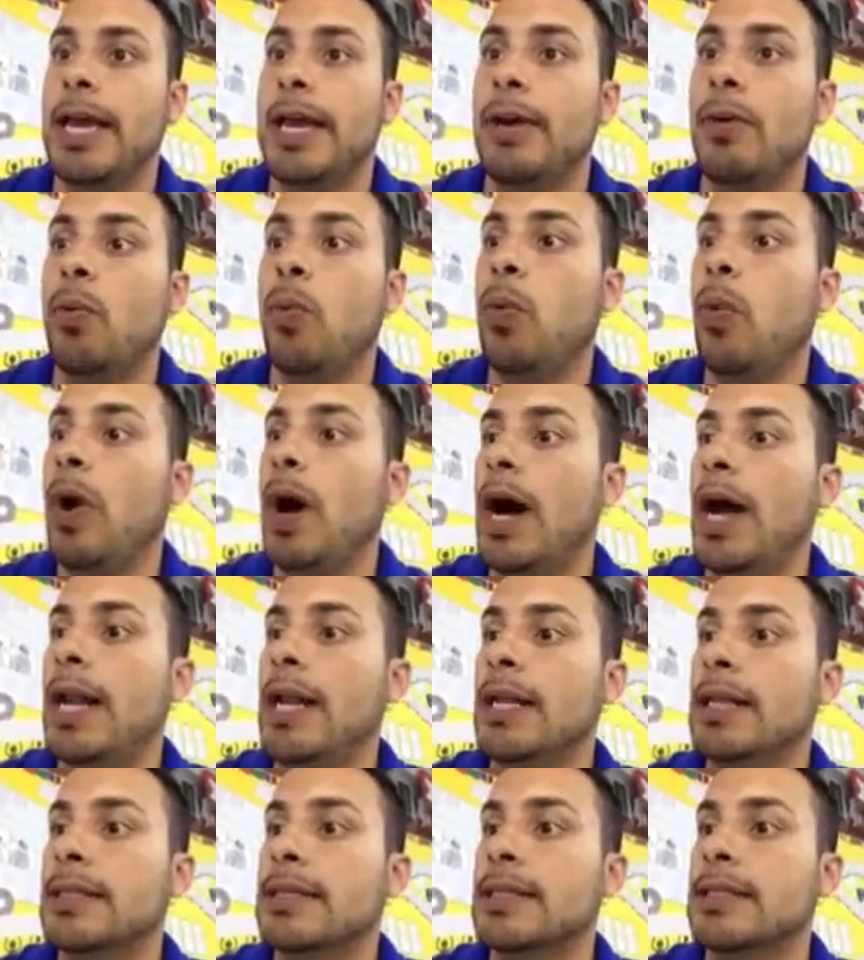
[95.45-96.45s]

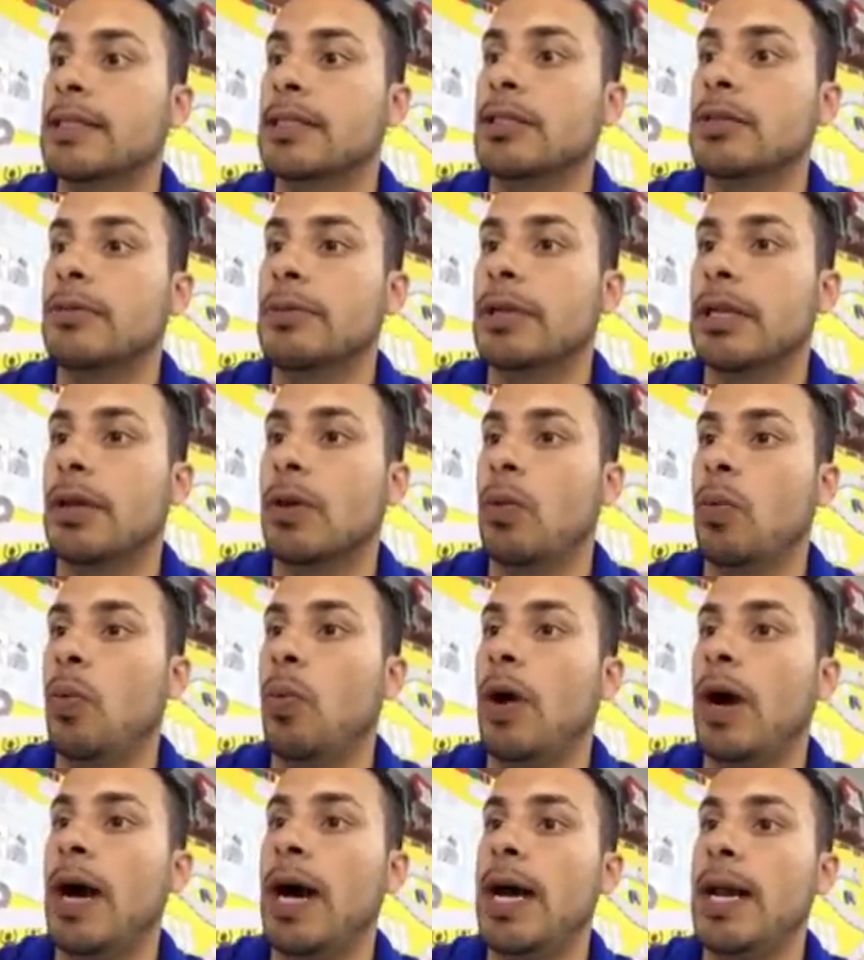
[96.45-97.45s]
Let's continue reading.
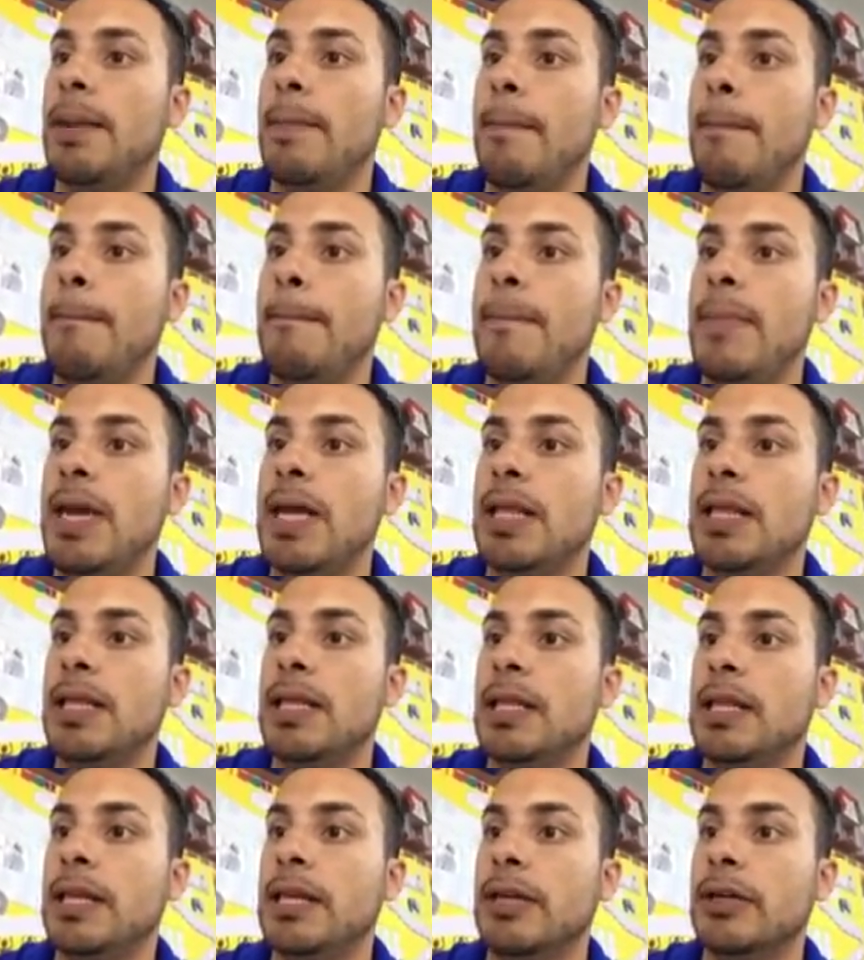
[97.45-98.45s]
1
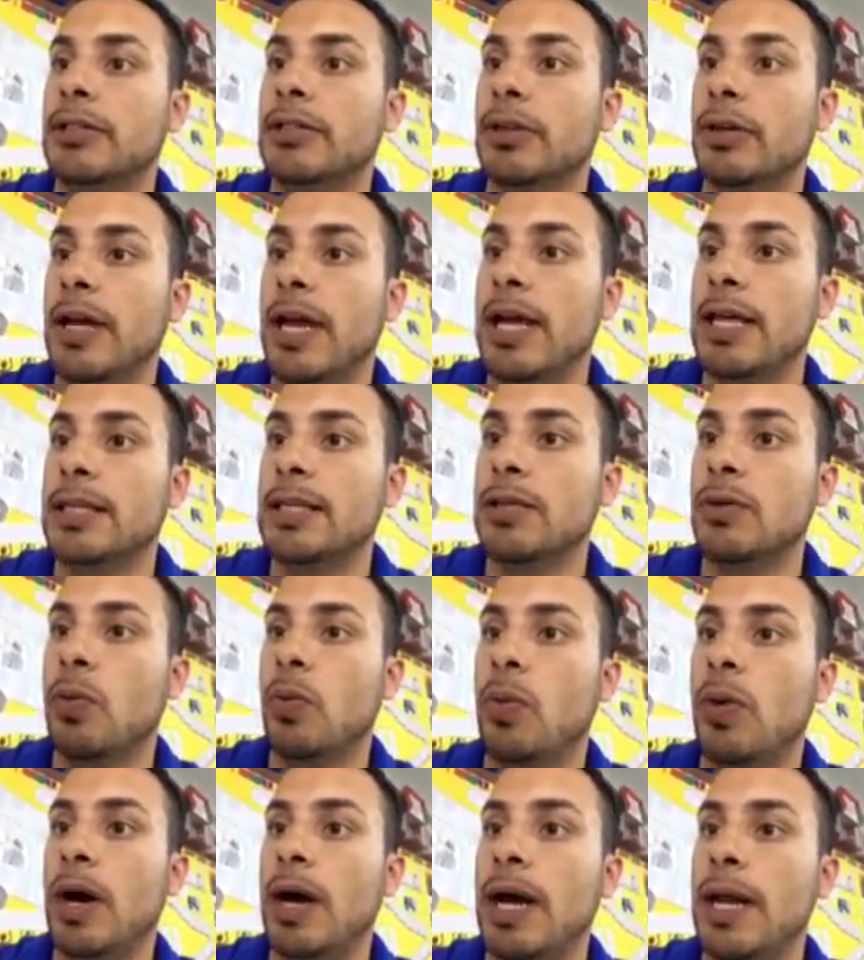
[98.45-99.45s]
milliliter, so hence
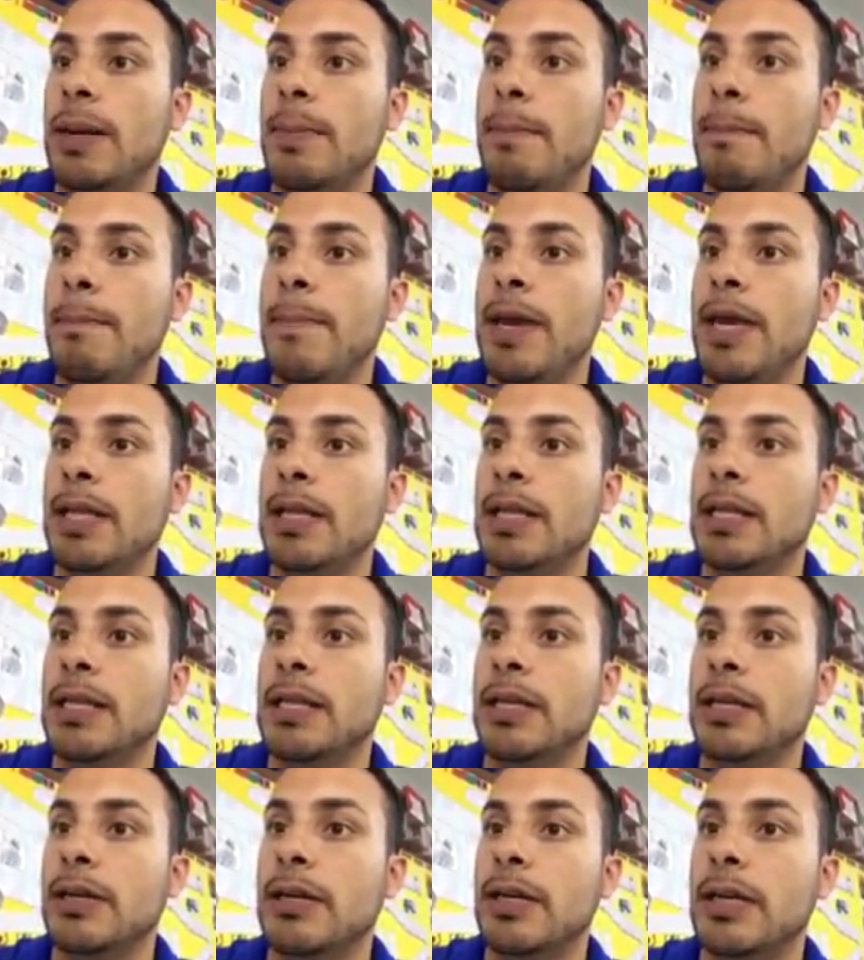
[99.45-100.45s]
1
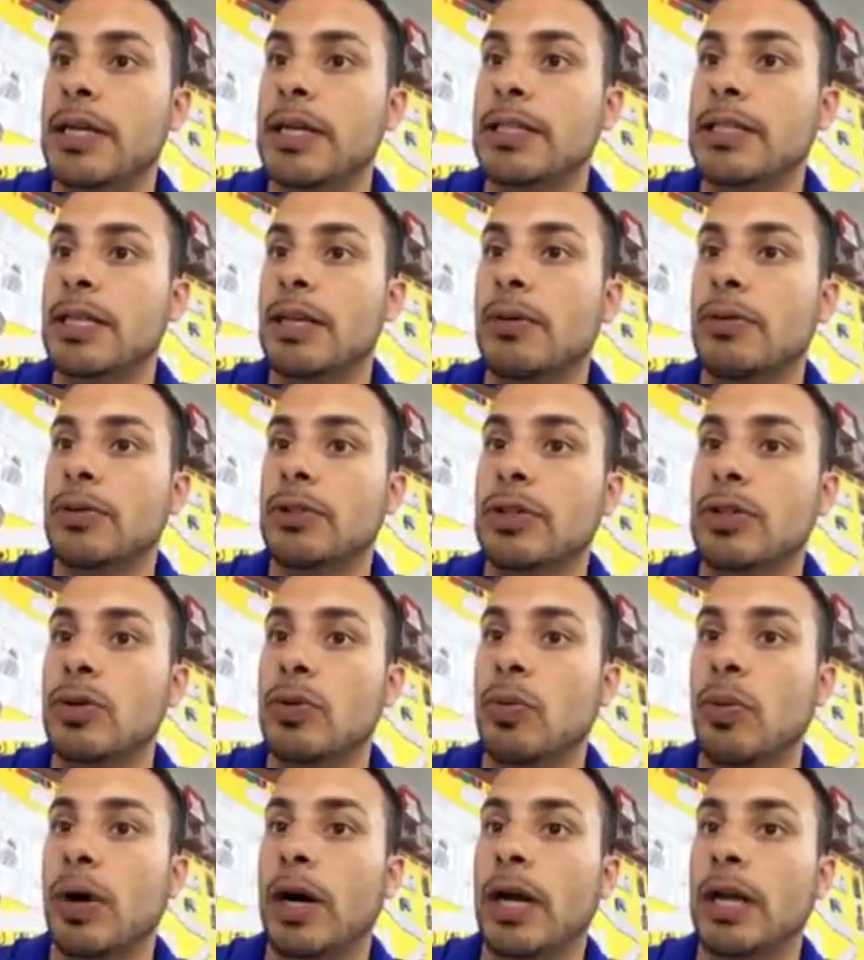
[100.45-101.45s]
milliliter is equal to
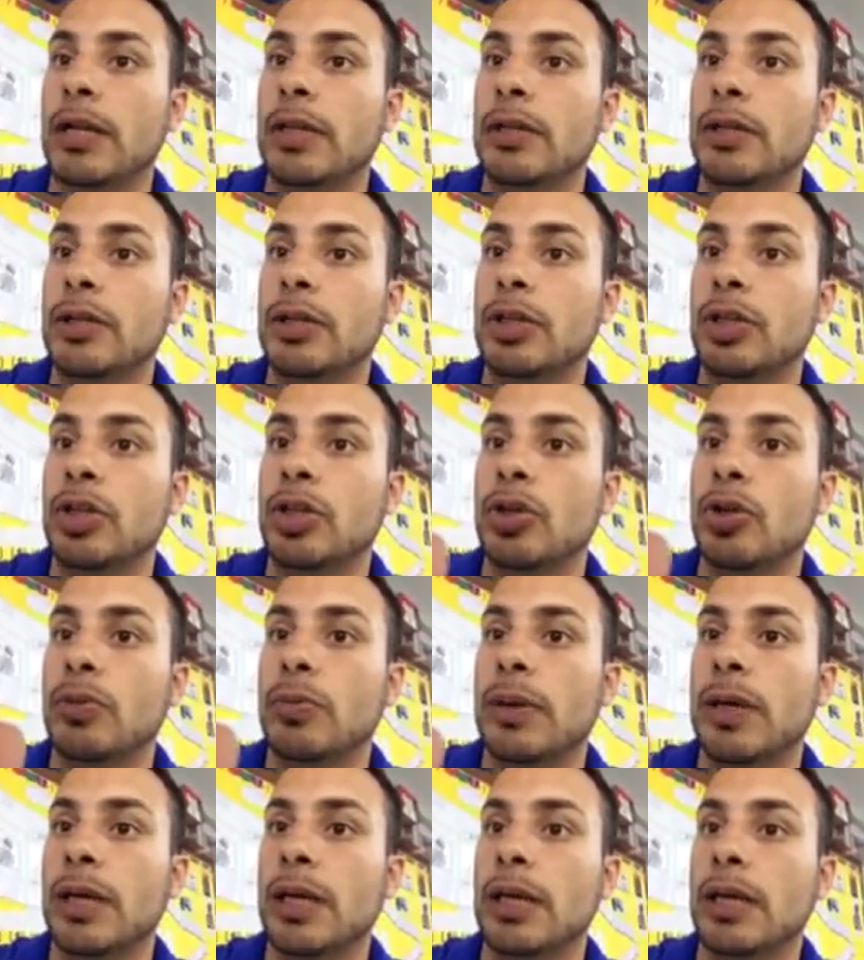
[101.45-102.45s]
1
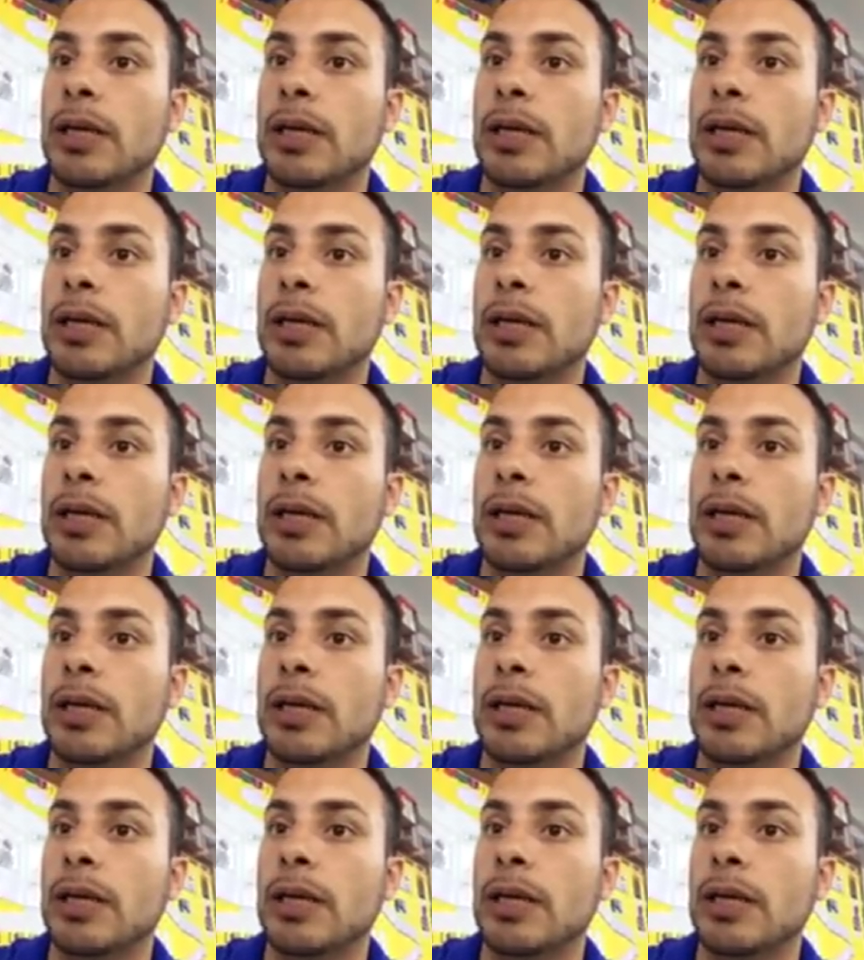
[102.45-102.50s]
cubic